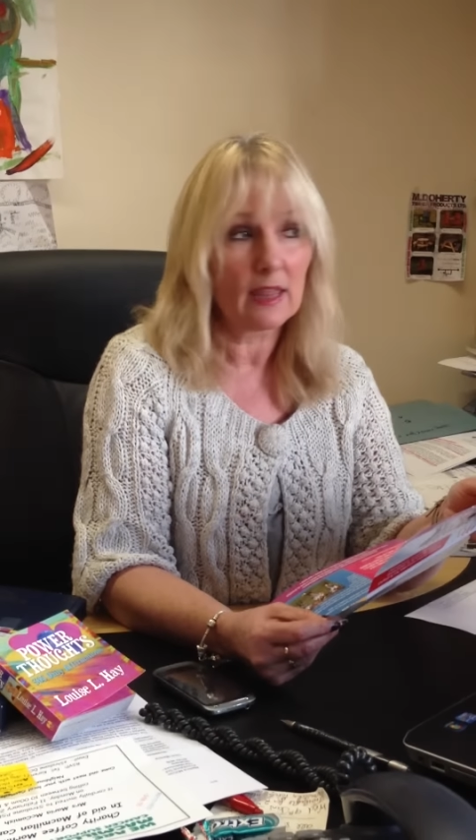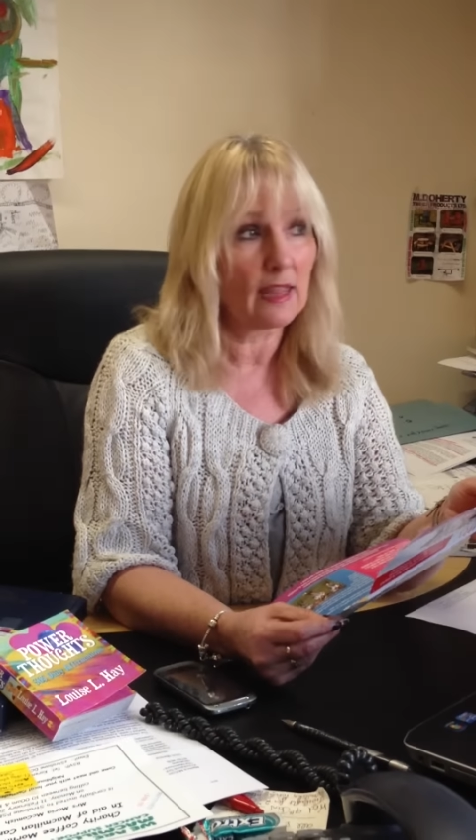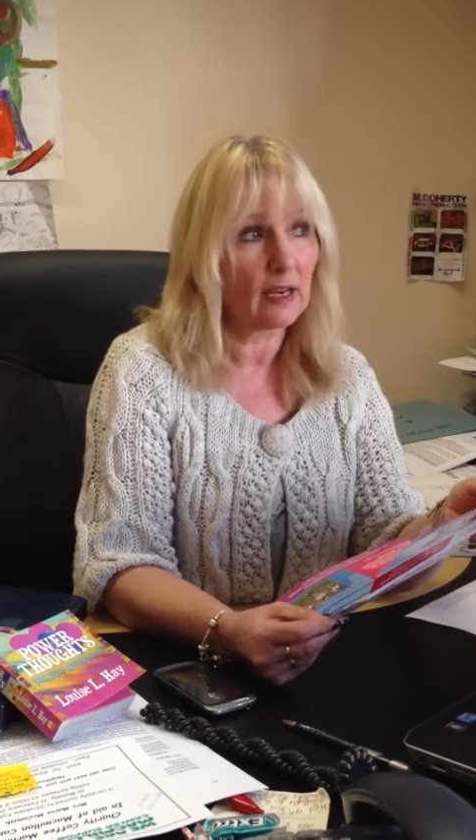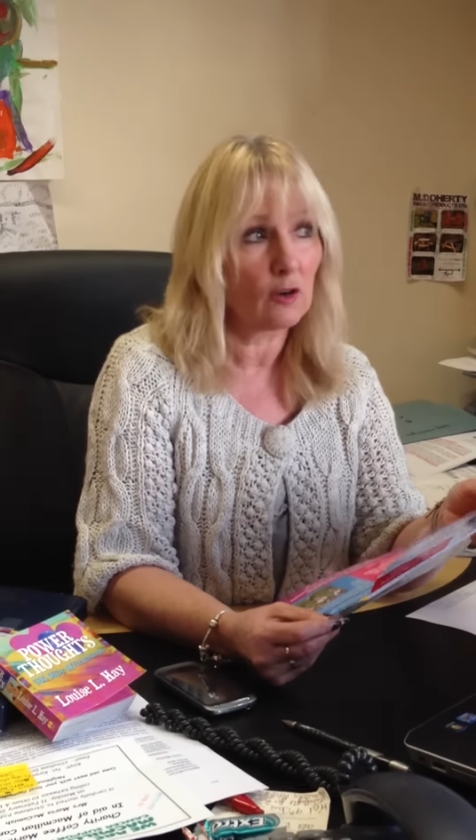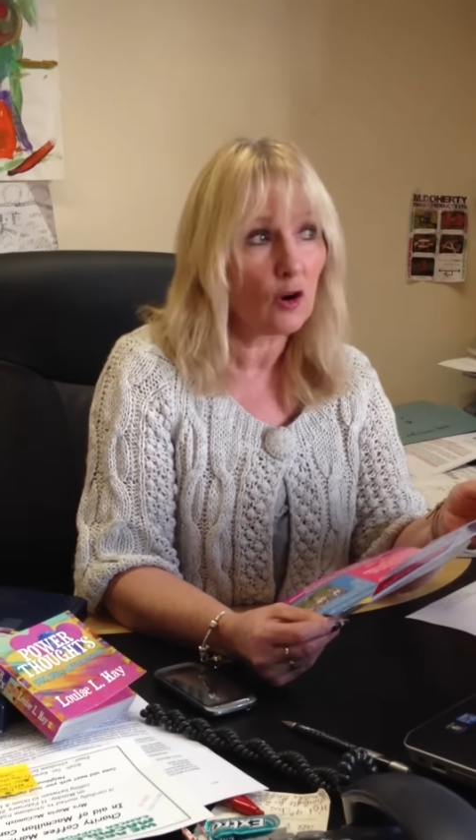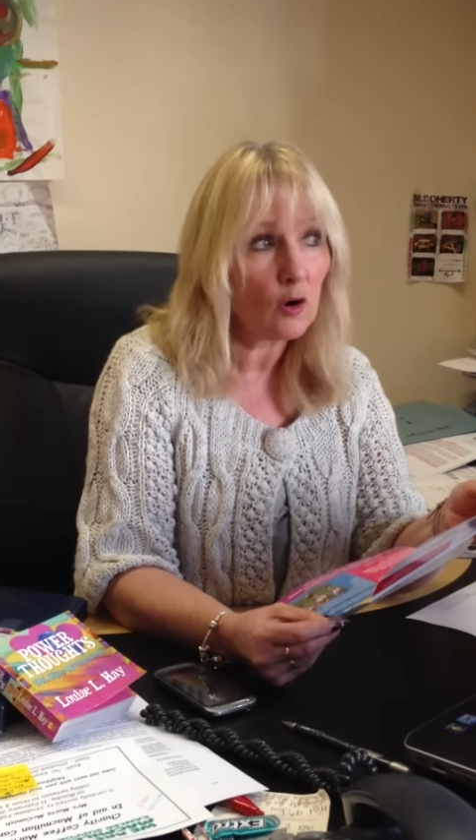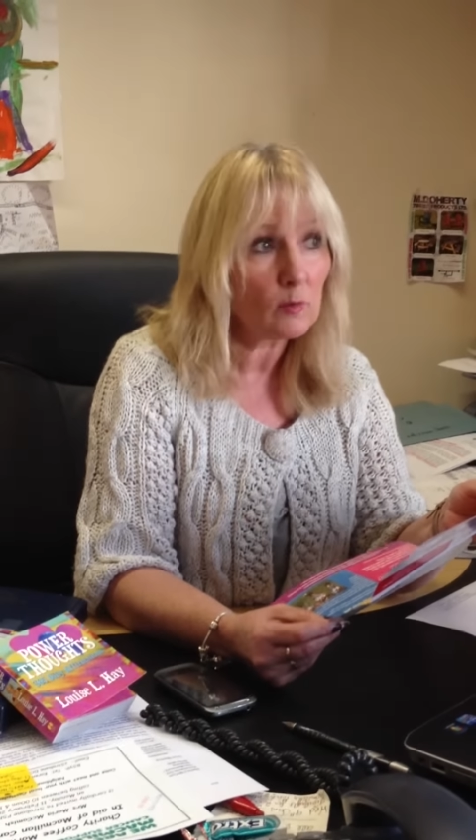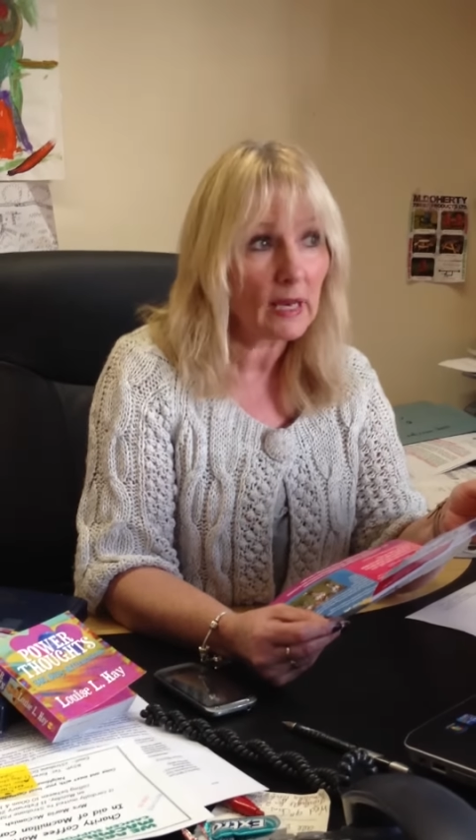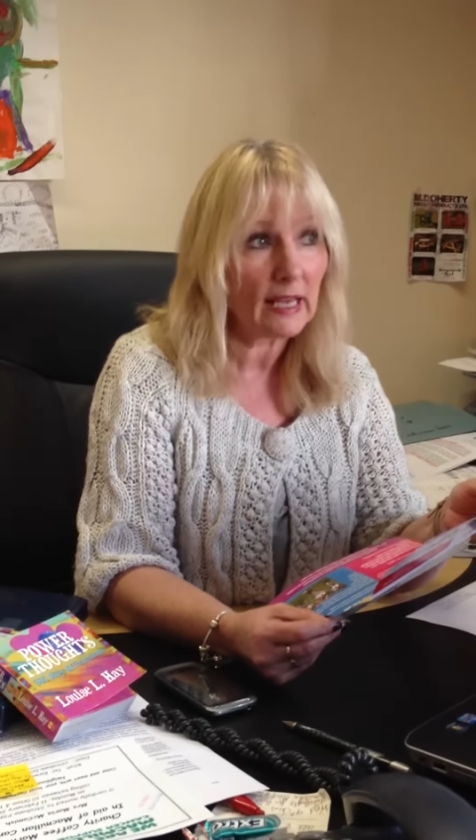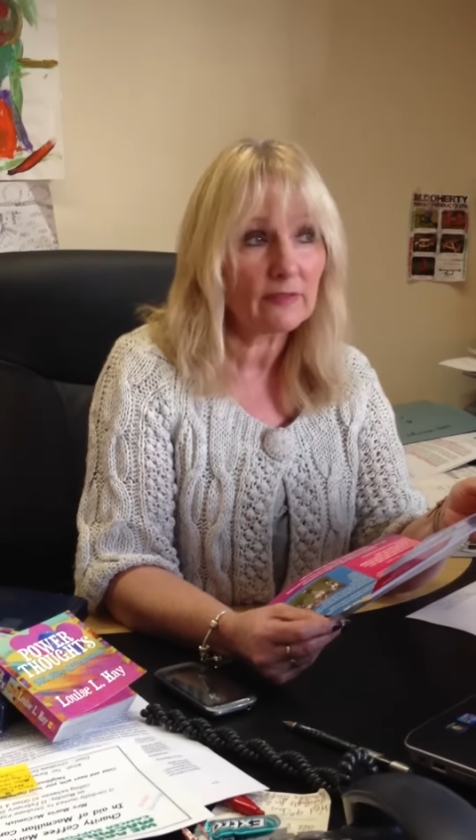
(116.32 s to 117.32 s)
their home
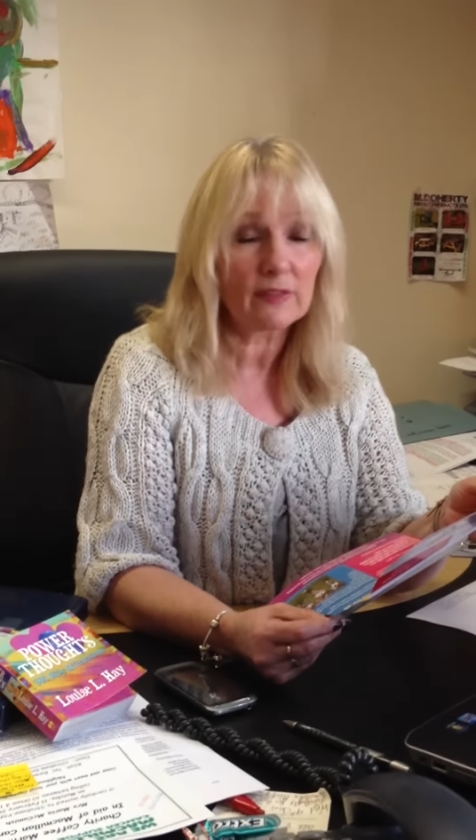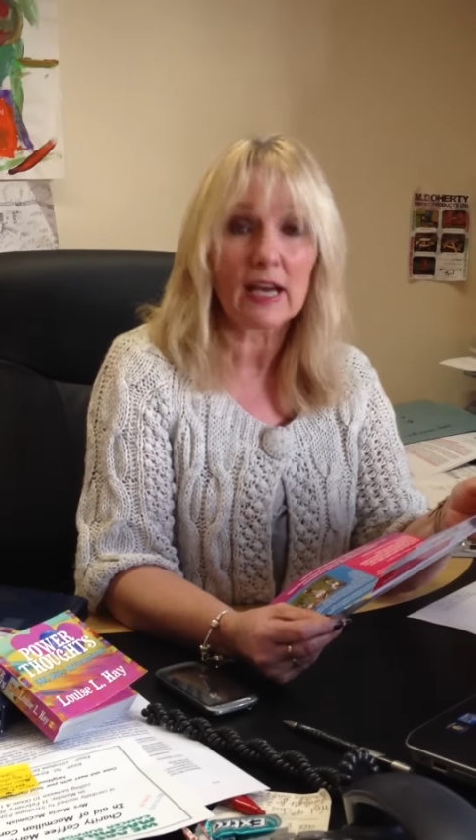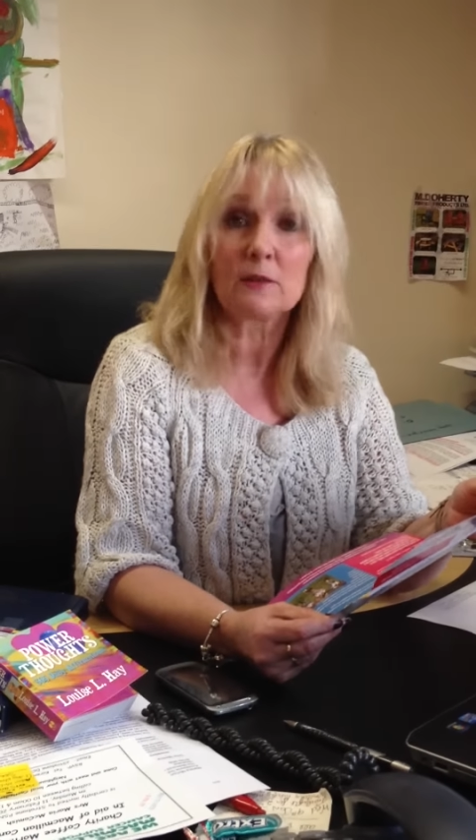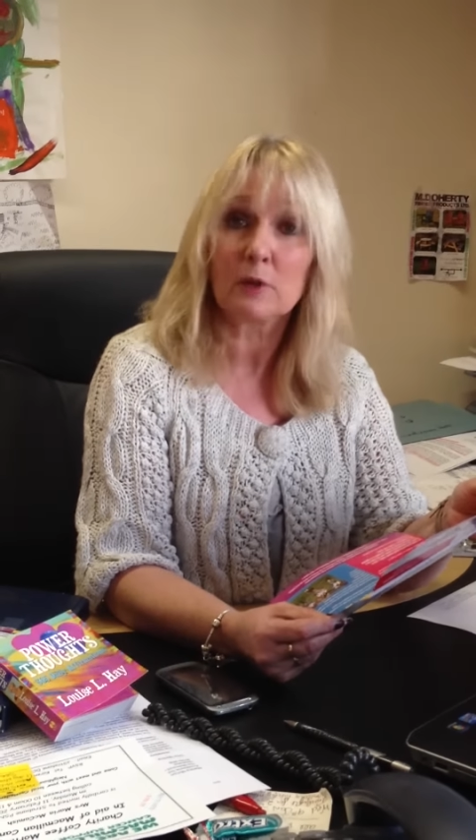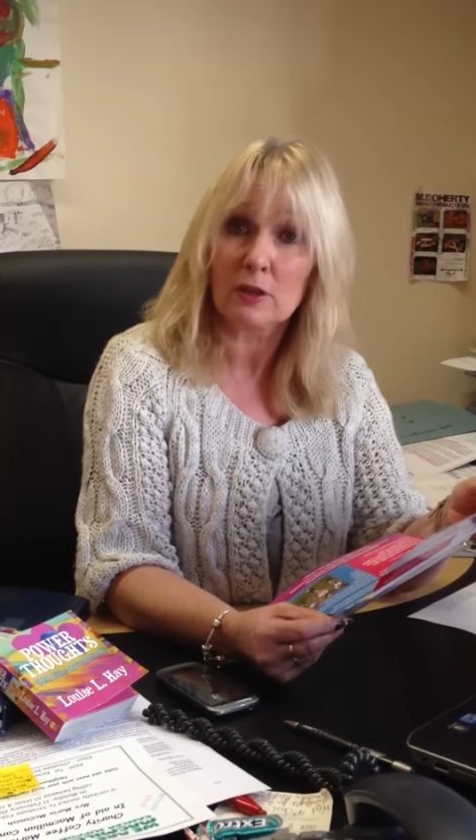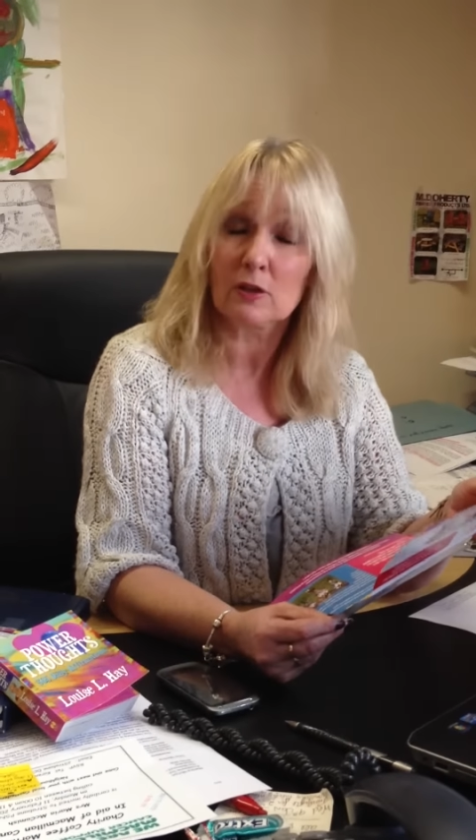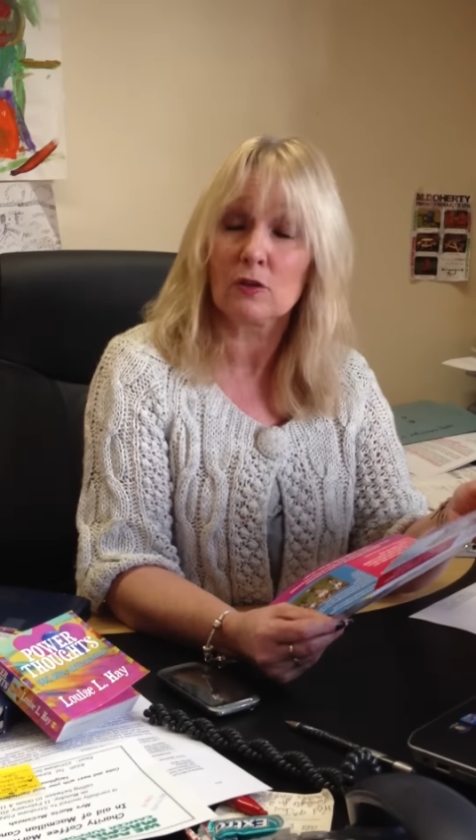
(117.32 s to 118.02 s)
life, and with their